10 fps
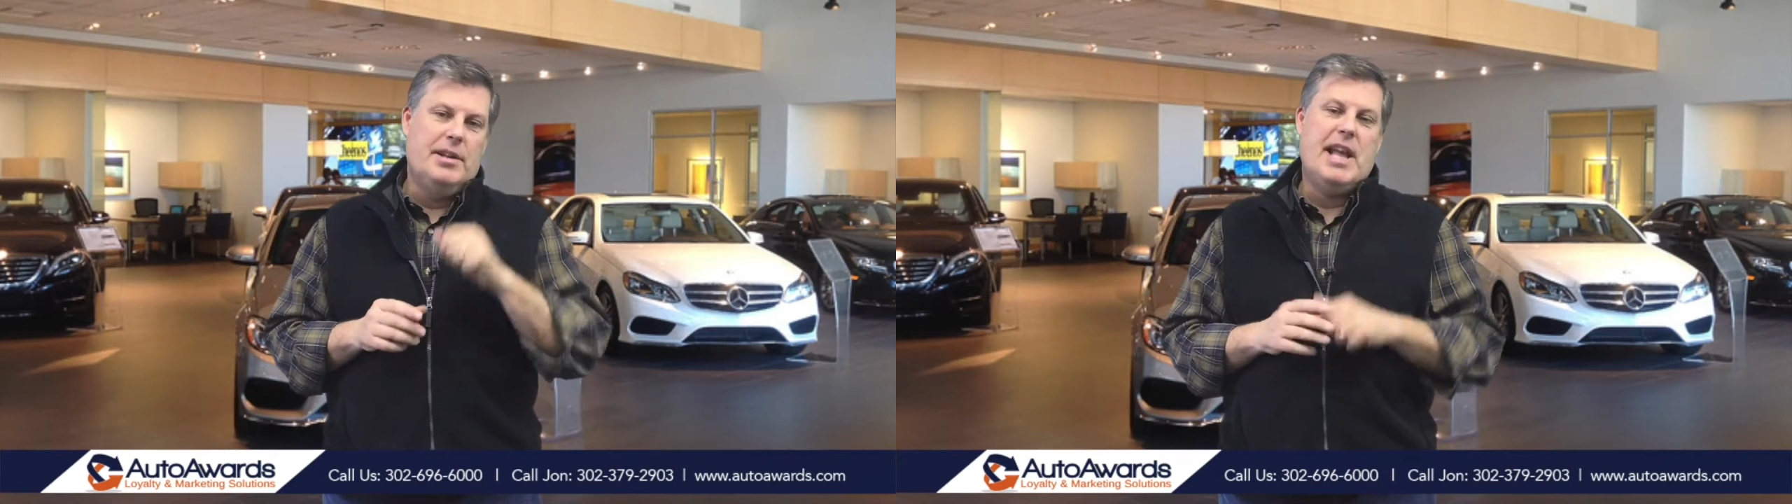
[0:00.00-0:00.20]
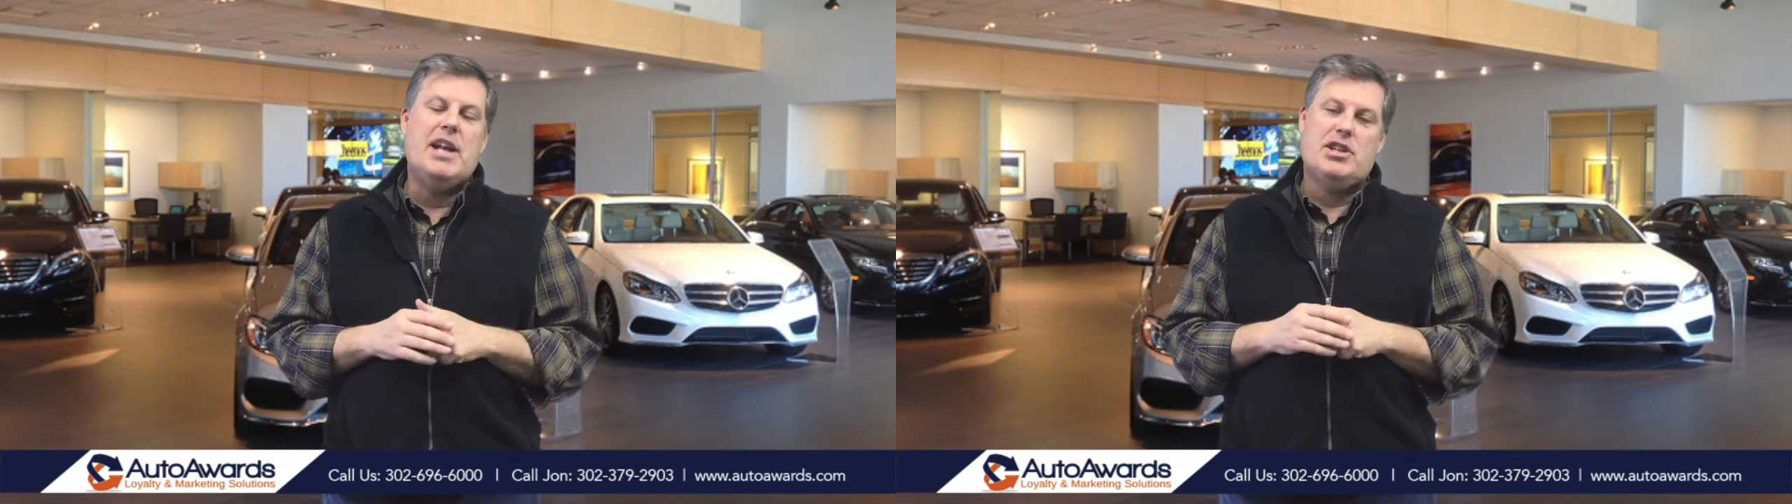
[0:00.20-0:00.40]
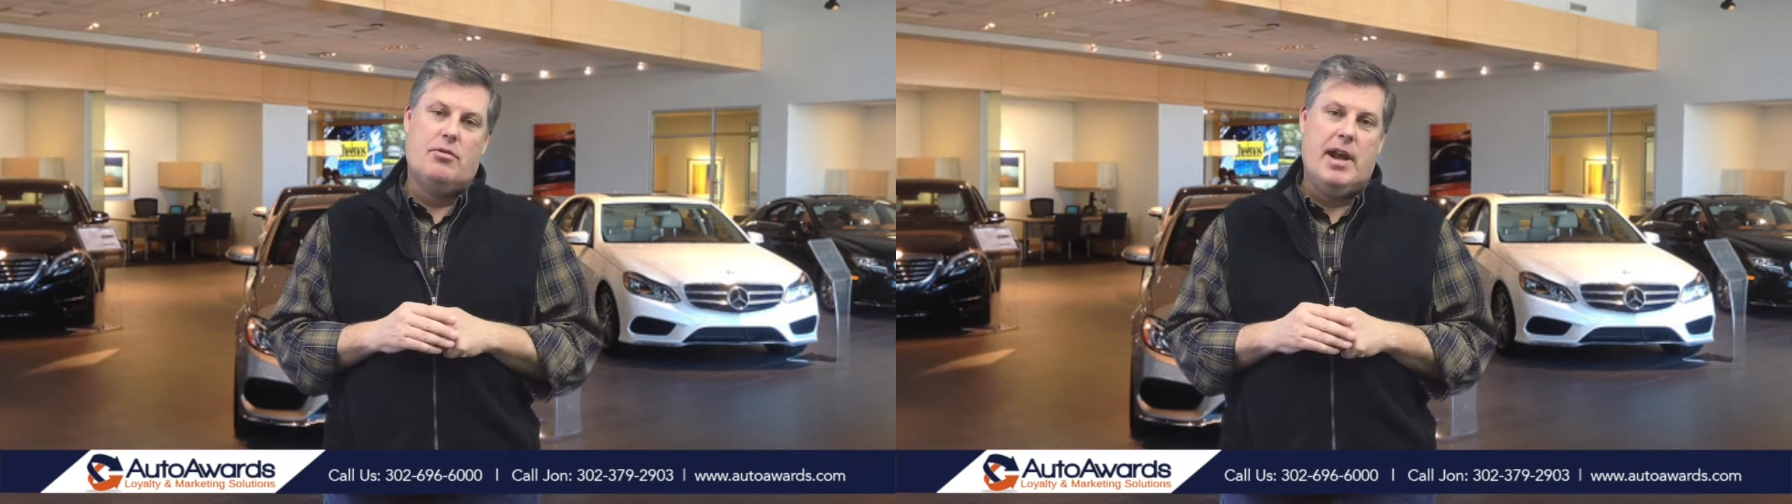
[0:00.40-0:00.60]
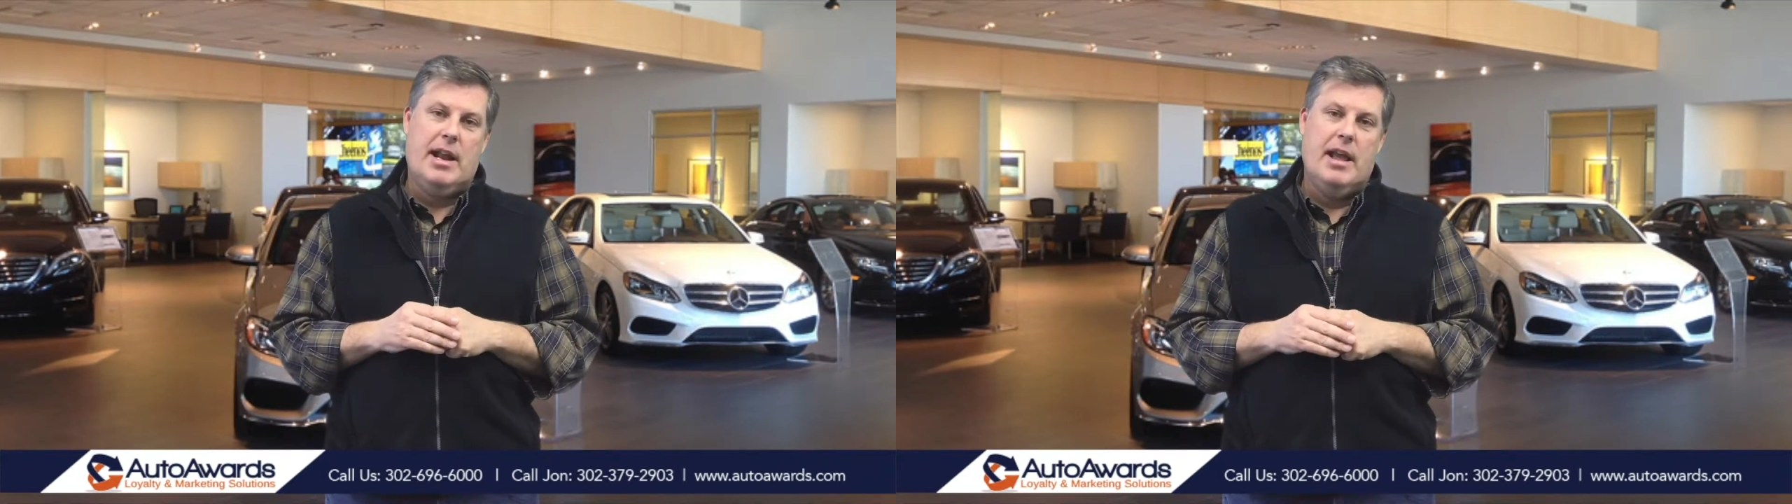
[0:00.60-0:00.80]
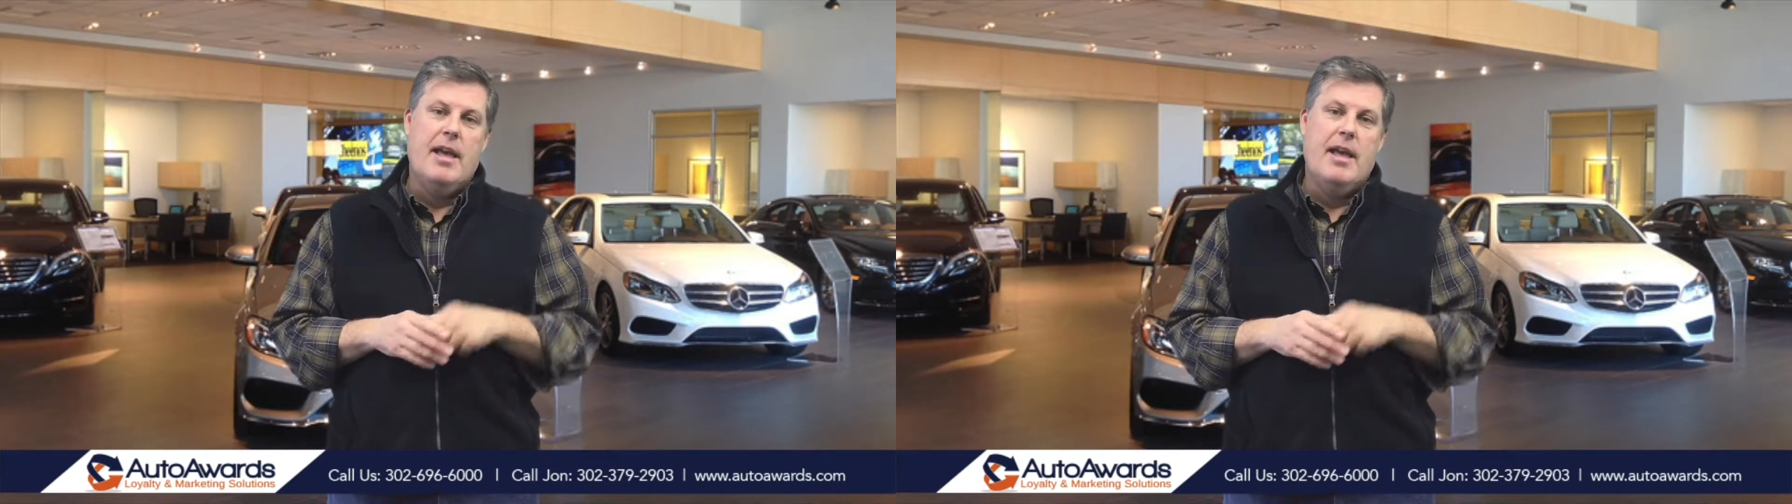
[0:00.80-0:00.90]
retention rate,